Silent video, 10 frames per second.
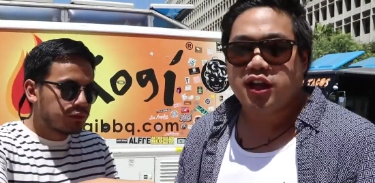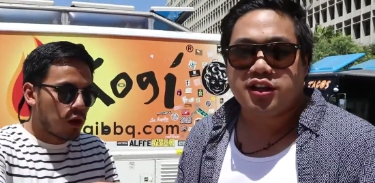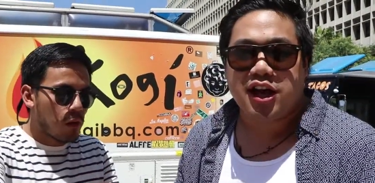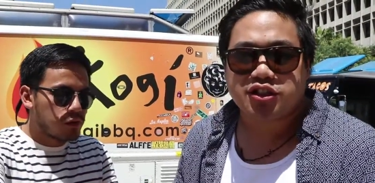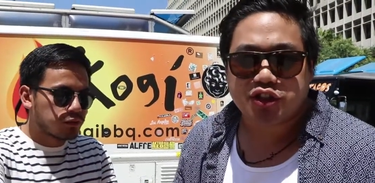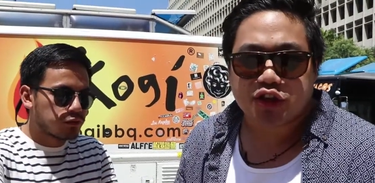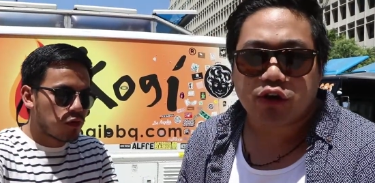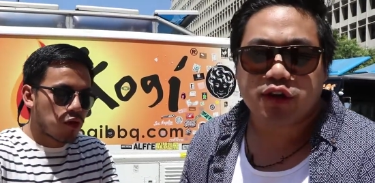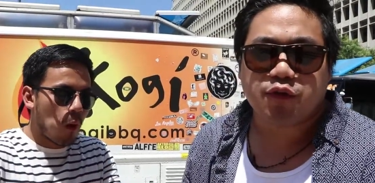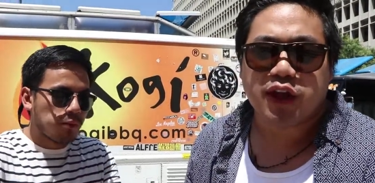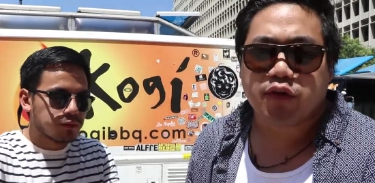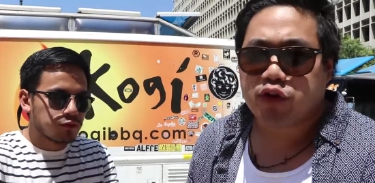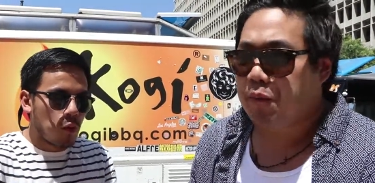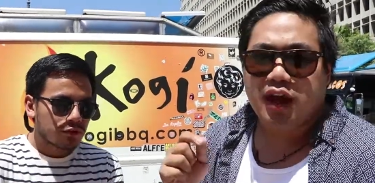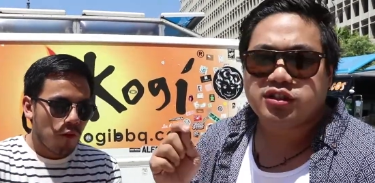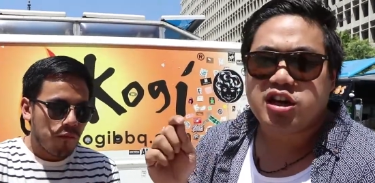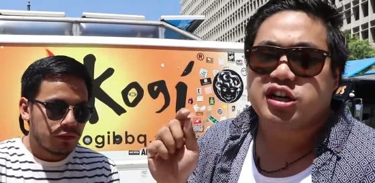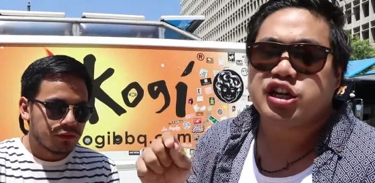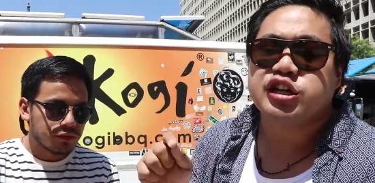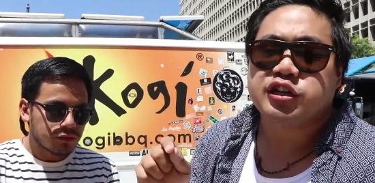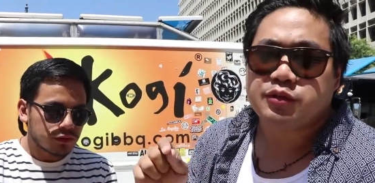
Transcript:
Speaker 1: that classic Kogi flavor. Has that kick,